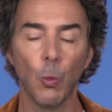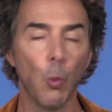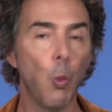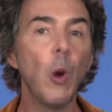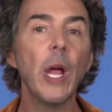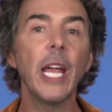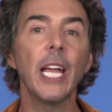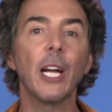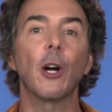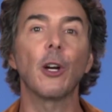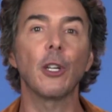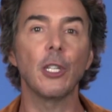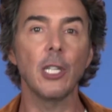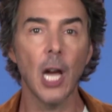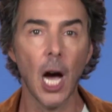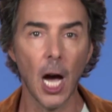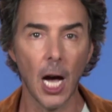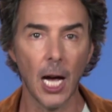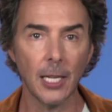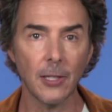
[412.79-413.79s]
we are
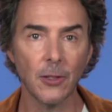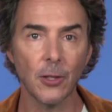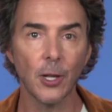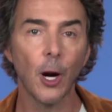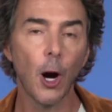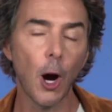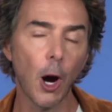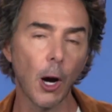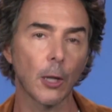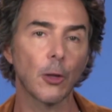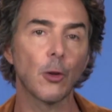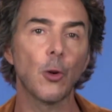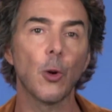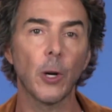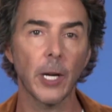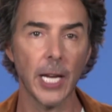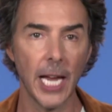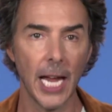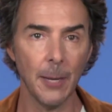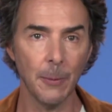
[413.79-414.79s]
not
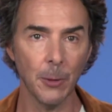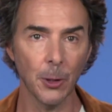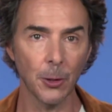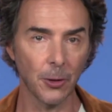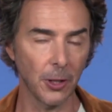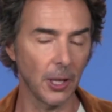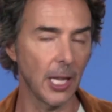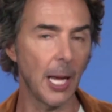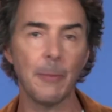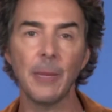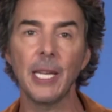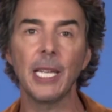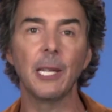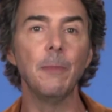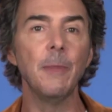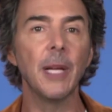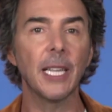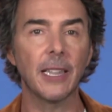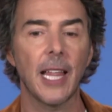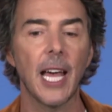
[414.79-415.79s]
hardcore gamers. Let me
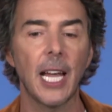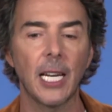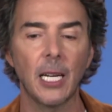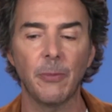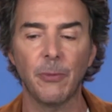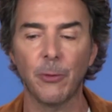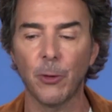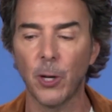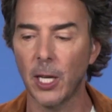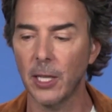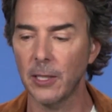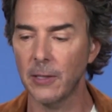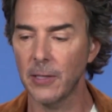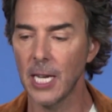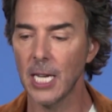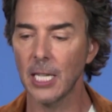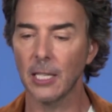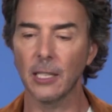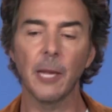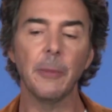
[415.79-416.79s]
admit that up front.
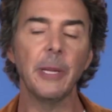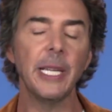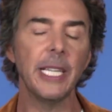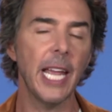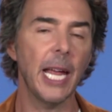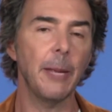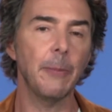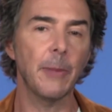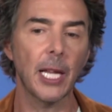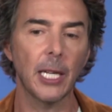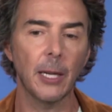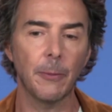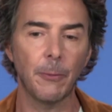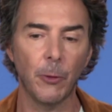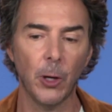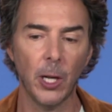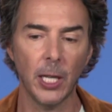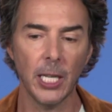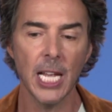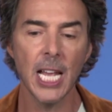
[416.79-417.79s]
Let me name that up
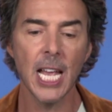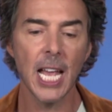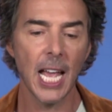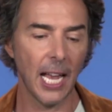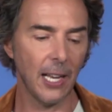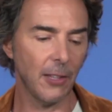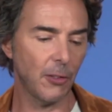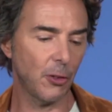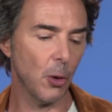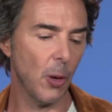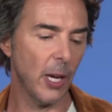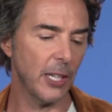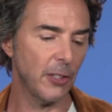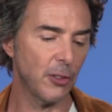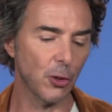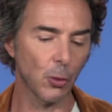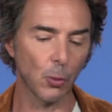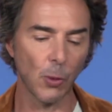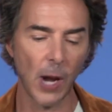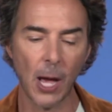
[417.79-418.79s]
front. And so I
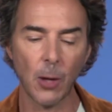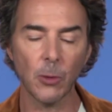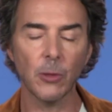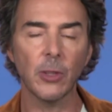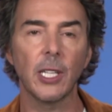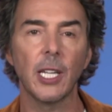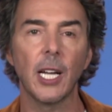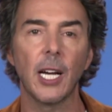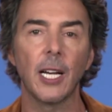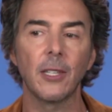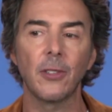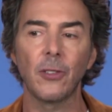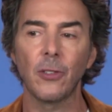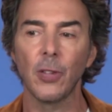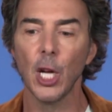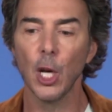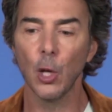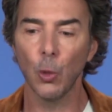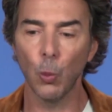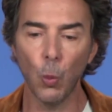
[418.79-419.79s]
surrounded us
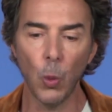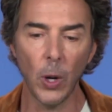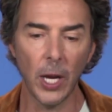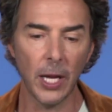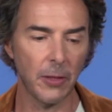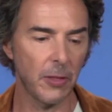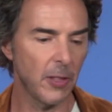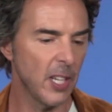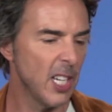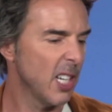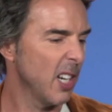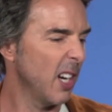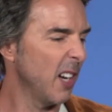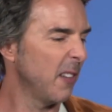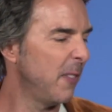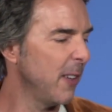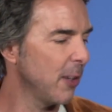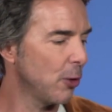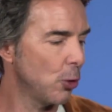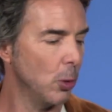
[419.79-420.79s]
with a
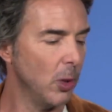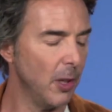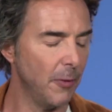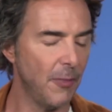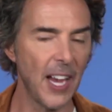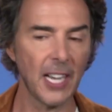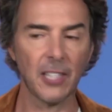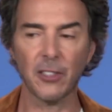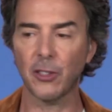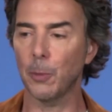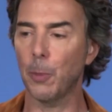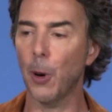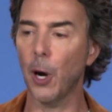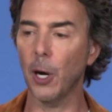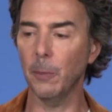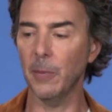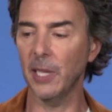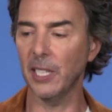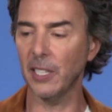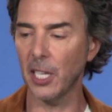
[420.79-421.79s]
visual effects
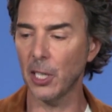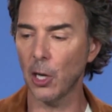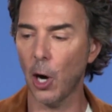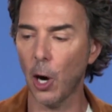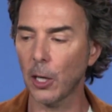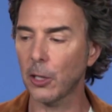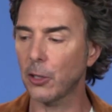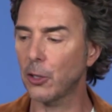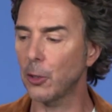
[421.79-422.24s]
department, an art